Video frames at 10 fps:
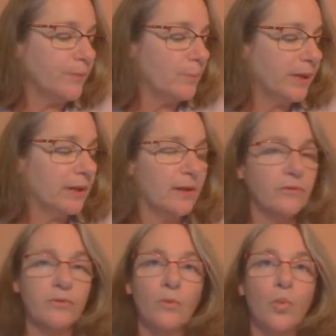
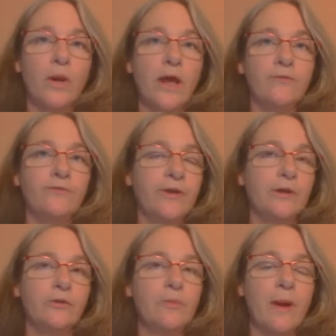Because what I've
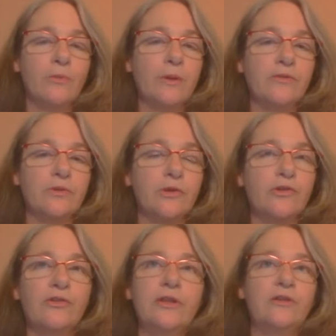found in my
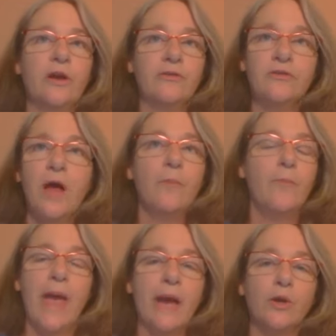research is it does not
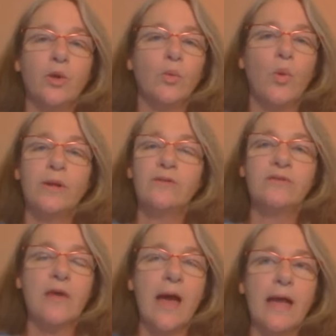matter what
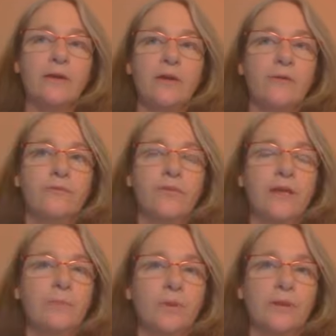side of the
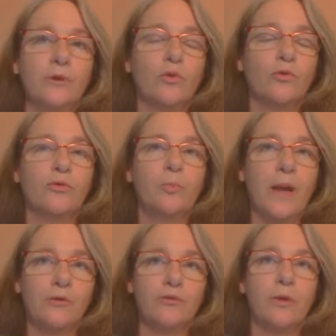political
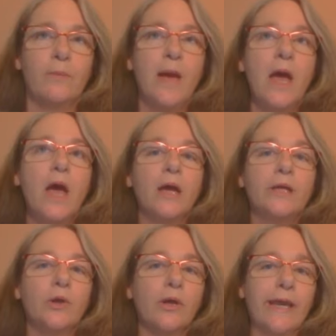spectrum
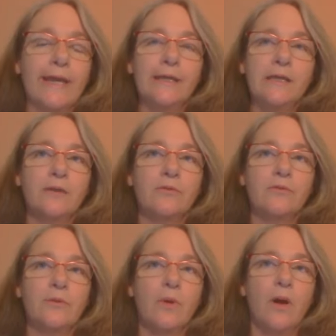your
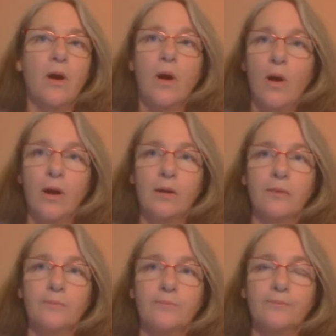candidates are.
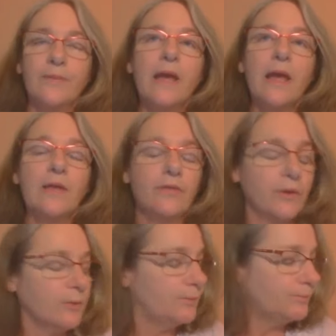
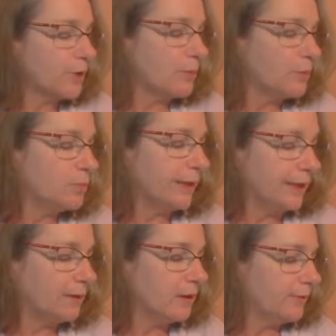They're
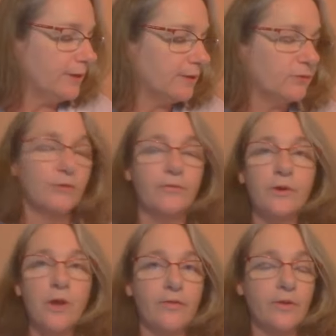probably in on this, or if
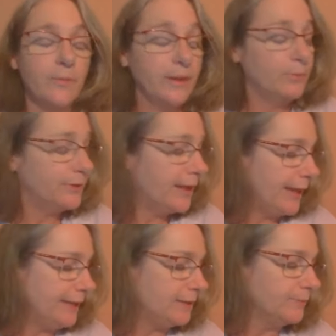they're not, they're being
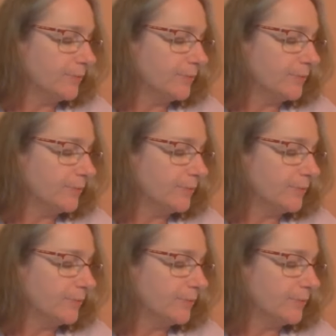played.